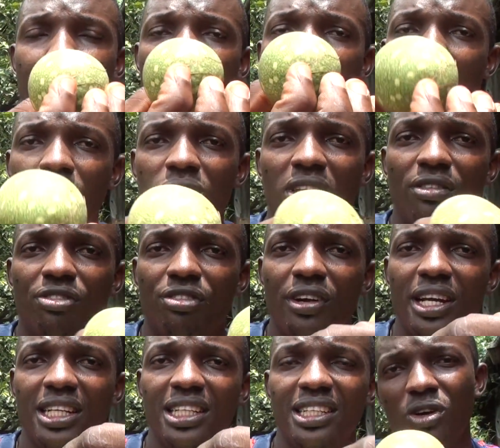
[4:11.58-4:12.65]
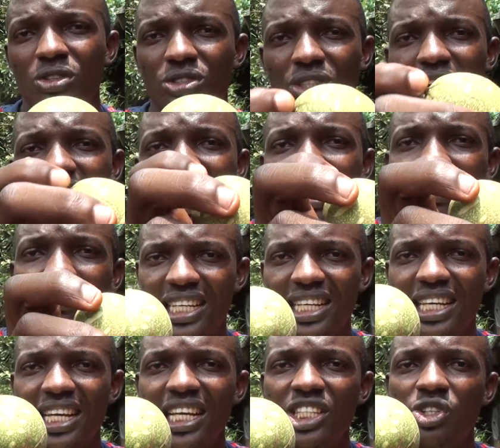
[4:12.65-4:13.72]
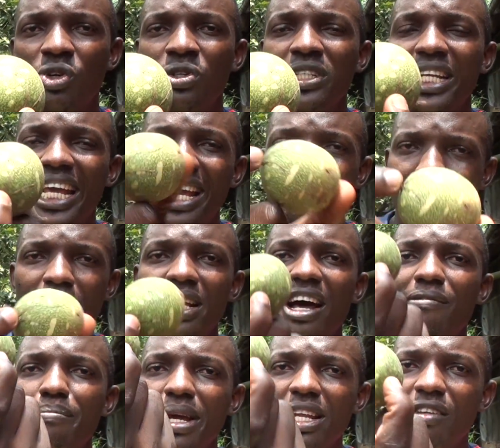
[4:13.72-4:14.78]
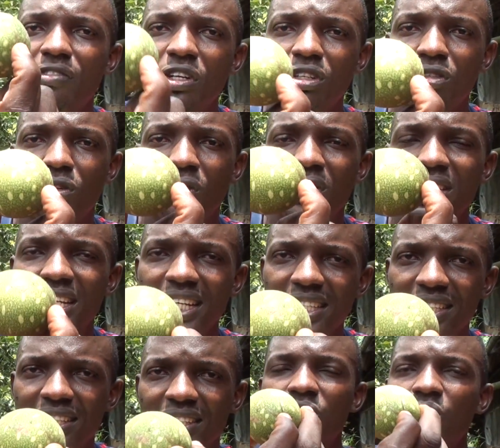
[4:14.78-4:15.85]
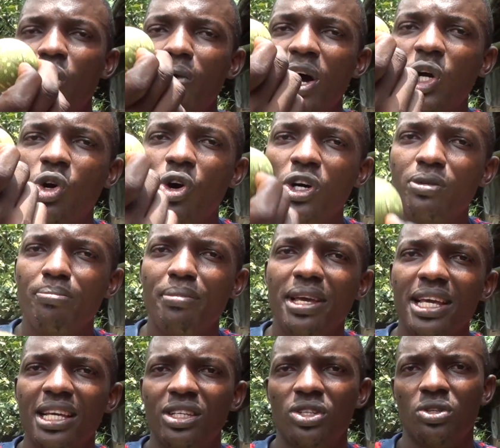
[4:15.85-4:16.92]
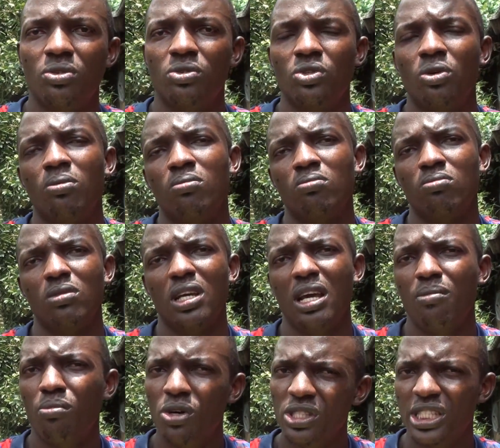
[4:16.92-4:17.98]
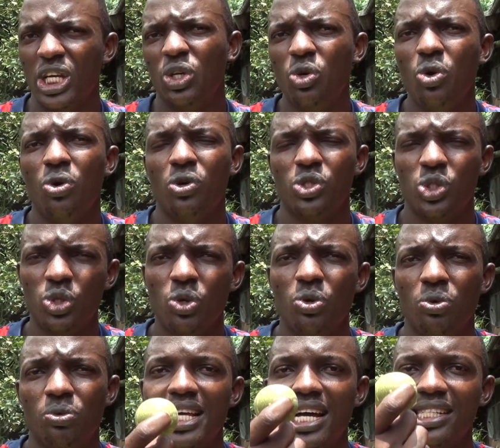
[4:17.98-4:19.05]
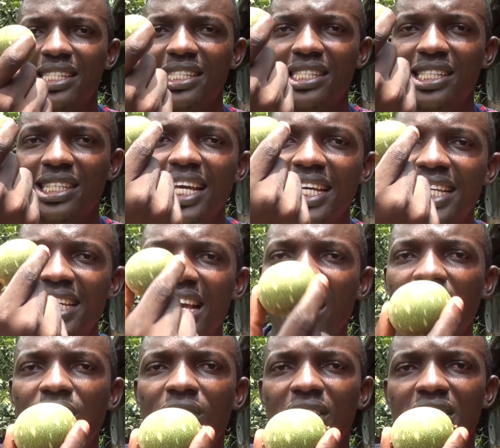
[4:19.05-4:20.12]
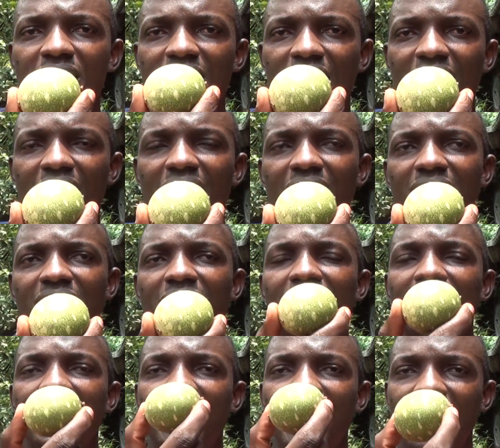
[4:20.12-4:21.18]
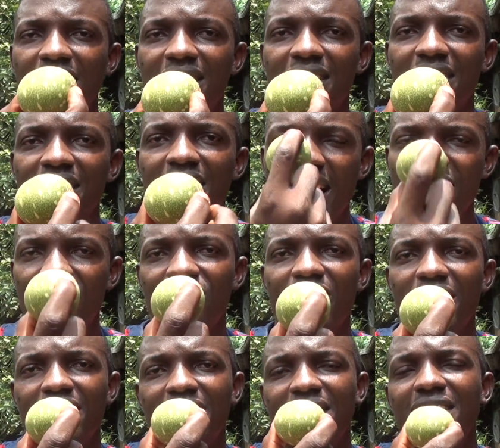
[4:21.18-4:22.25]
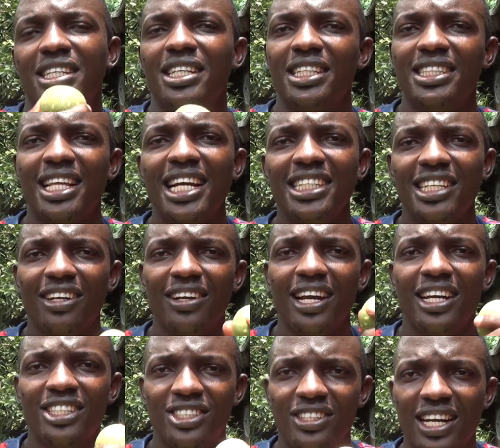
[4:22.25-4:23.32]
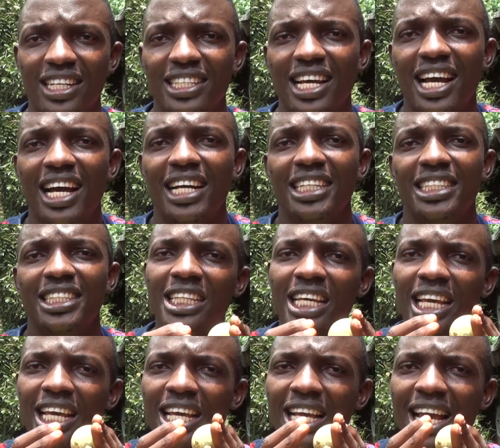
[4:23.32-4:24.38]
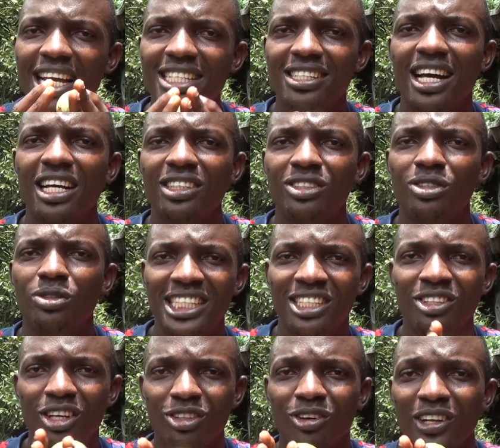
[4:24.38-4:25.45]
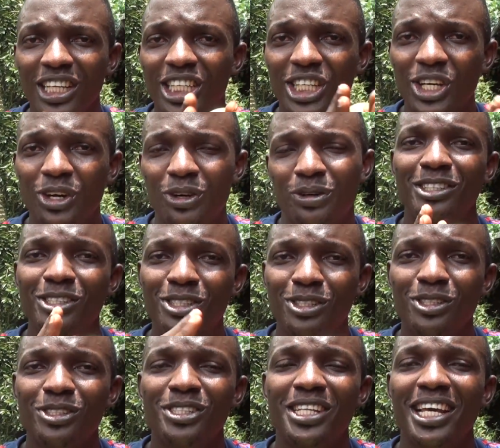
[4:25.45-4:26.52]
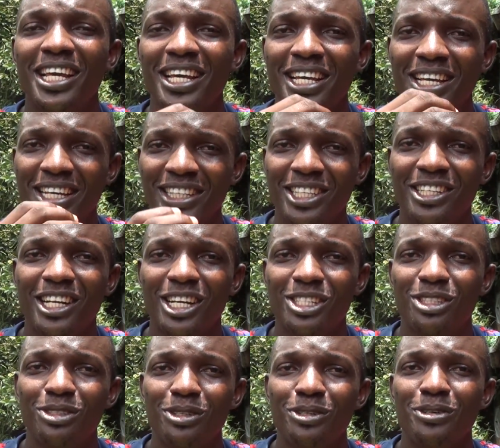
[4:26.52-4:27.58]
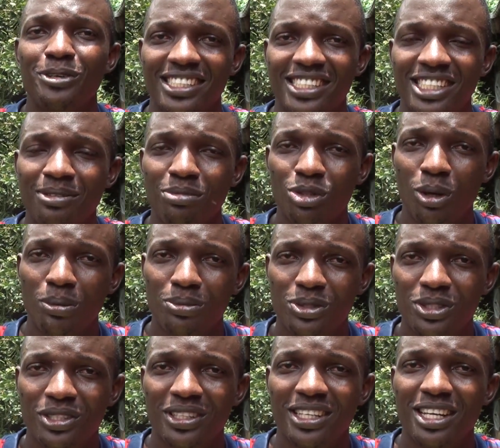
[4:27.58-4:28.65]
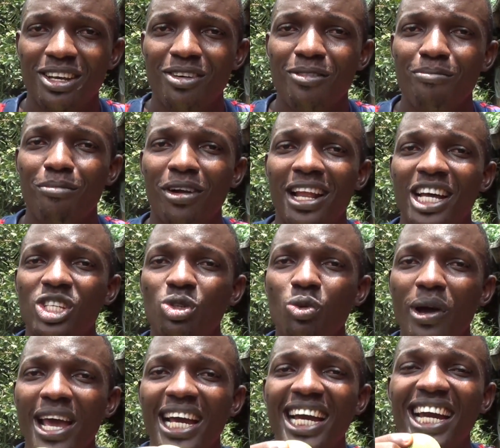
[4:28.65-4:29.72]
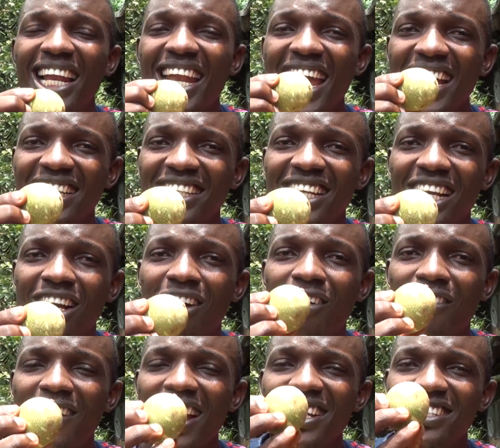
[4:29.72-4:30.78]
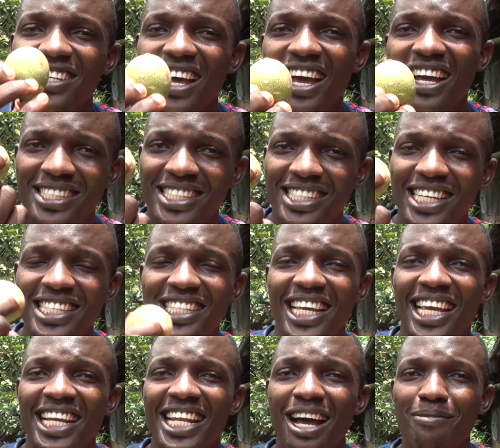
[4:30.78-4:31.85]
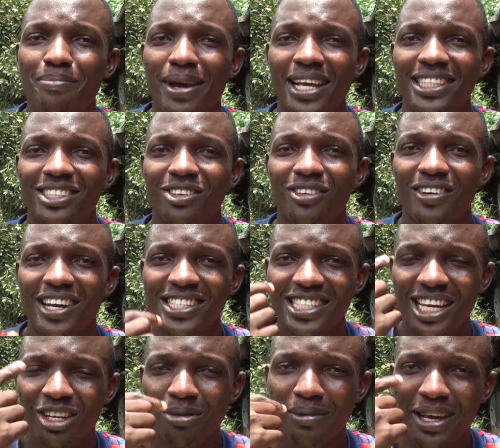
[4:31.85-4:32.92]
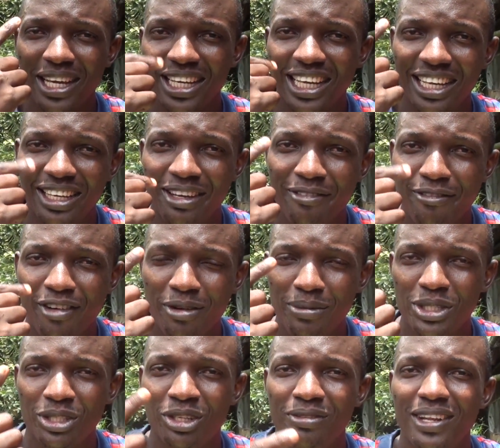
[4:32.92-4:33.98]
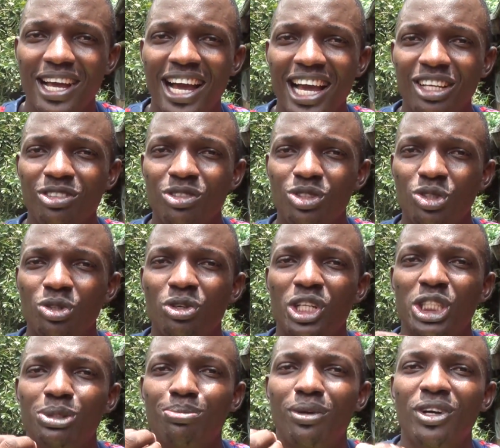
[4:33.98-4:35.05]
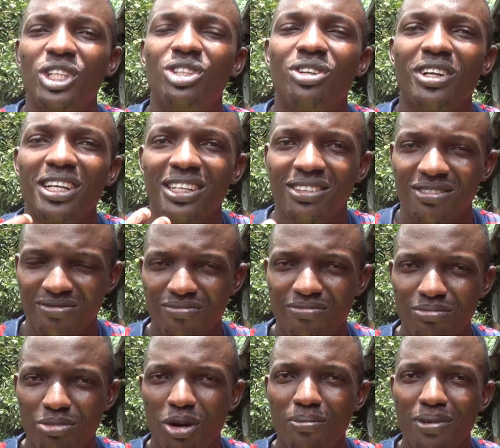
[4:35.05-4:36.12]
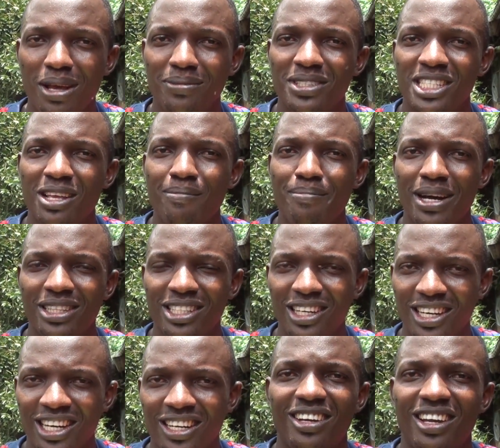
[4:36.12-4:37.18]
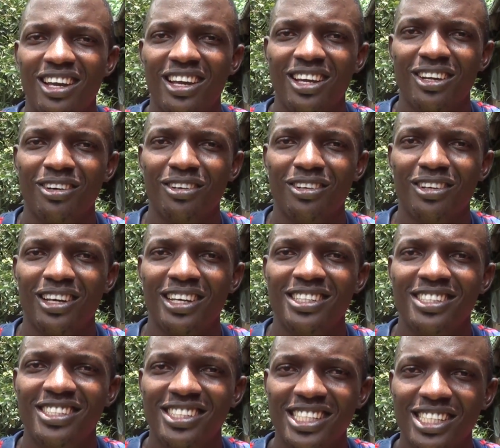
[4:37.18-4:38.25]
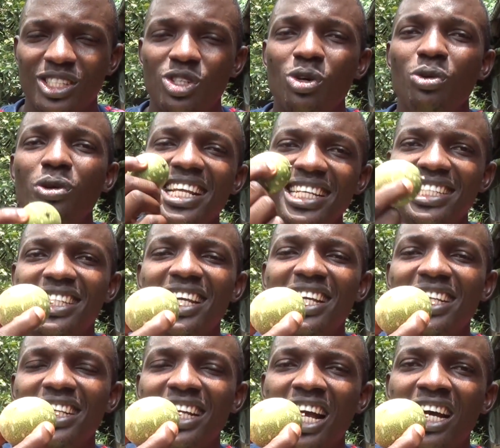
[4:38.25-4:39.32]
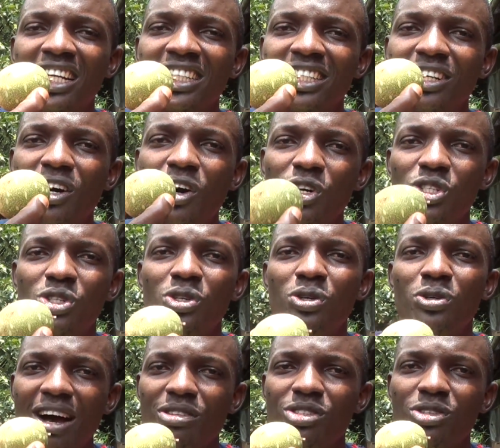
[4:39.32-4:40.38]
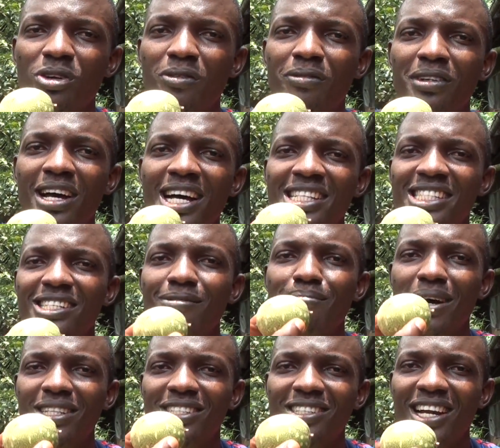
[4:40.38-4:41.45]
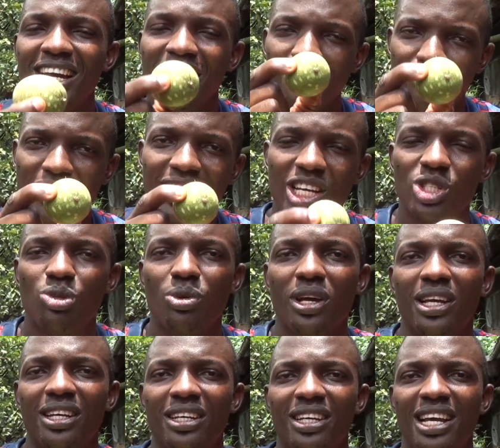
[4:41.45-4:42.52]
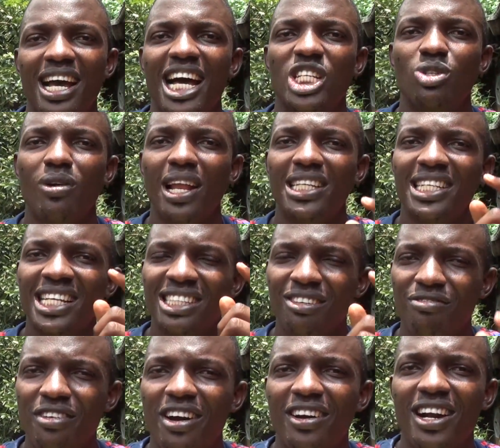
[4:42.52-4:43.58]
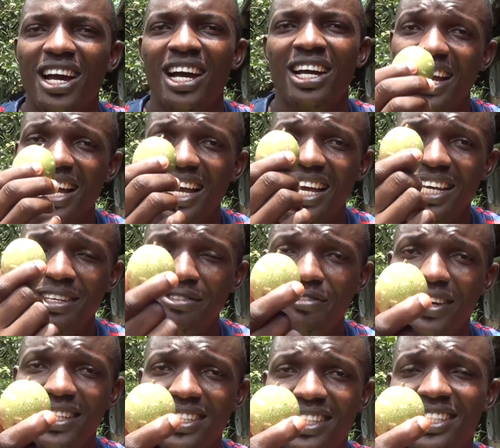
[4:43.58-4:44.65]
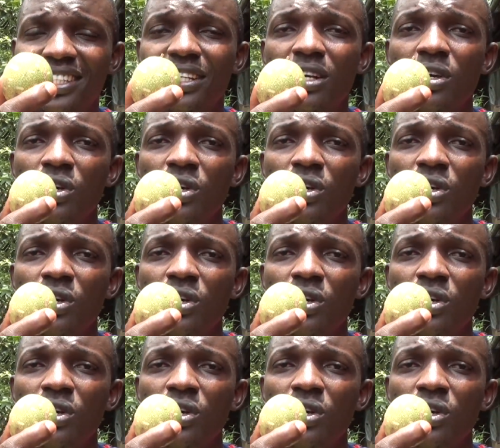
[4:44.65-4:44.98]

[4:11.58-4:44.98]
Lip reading: melon. Different countries have its own name, but I made a video on this. Someone called me a month ago or so that he gave his chicken this extract, tangerine extract, and the extract did not only reduce the Newcastle symptoms, but as well cleared the coryza disease in that bird. Coryza, normally inflammation of the eye due to respiratory problems, a bacterial disease. So this thing can also have some antibacterial effect as well as antiviral effects.